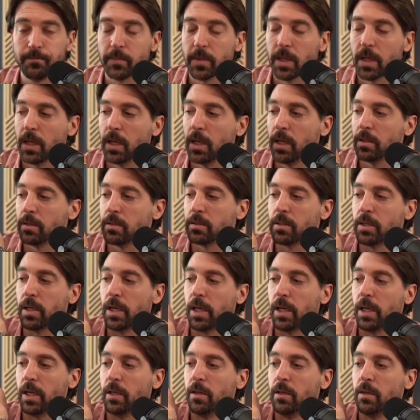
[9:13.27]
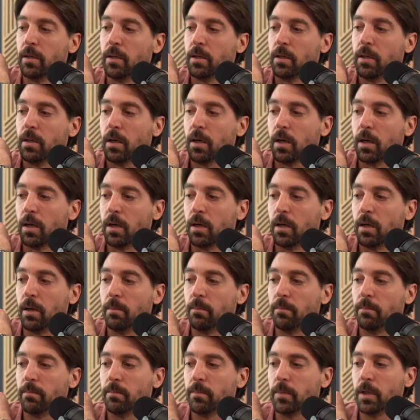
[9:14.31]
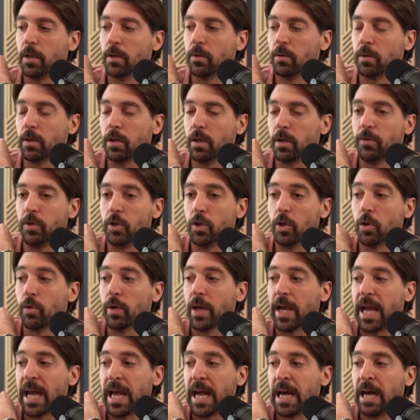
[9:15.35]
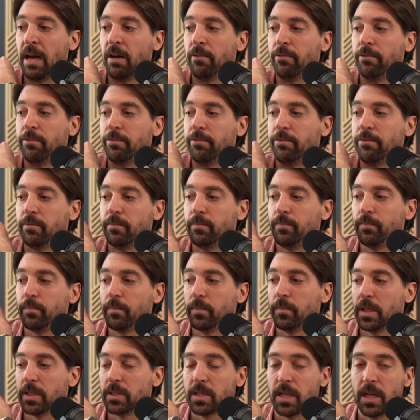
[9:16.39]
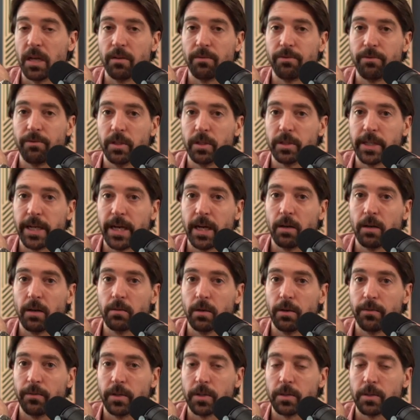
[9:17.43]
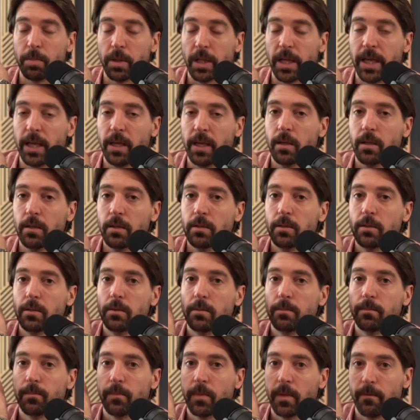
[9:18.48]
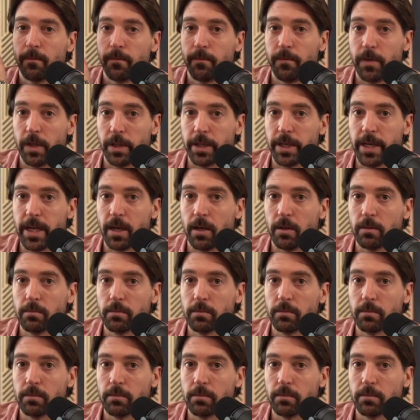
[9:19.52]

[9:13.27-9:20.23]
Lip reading: and say, if you don't have this data filled out, if it's blank, fill it out.